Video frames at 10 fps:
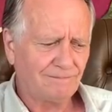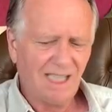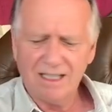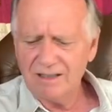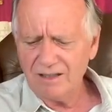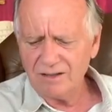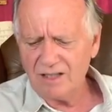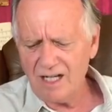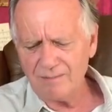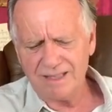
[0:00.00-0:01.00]
I had another
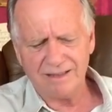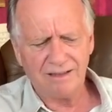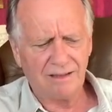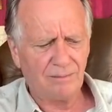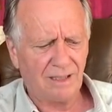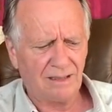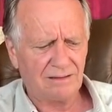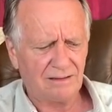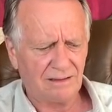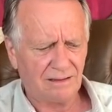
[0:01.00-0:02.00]
comment here
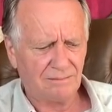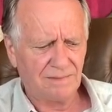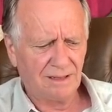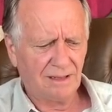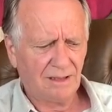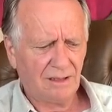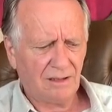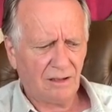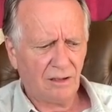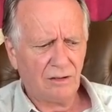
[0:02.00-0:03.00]
about, uh,
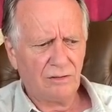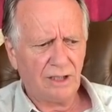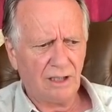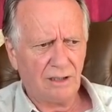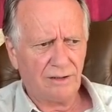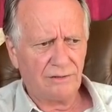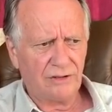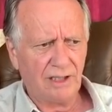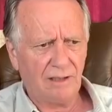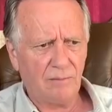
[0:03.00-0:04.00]
oh yeah, they're
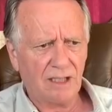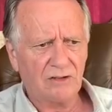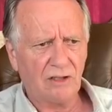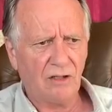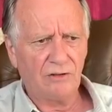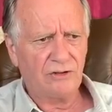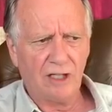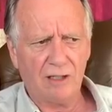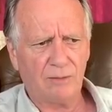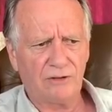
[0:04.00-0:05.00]
saying Mexico is
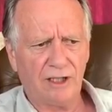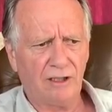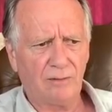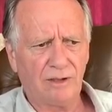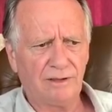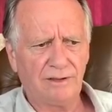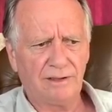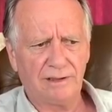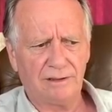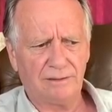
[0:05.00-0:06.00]
terrible, terrible in
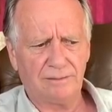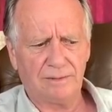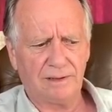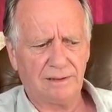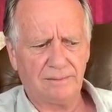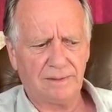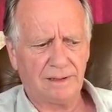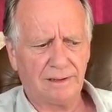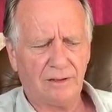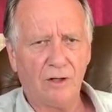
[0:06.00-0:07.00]
the
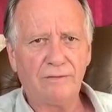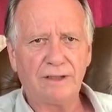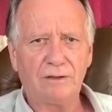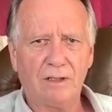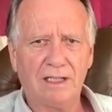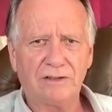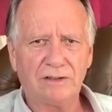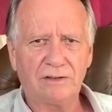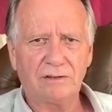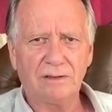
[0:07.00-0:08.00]
uh, uh COVID
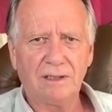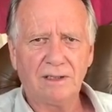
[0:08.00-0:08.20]
crisis.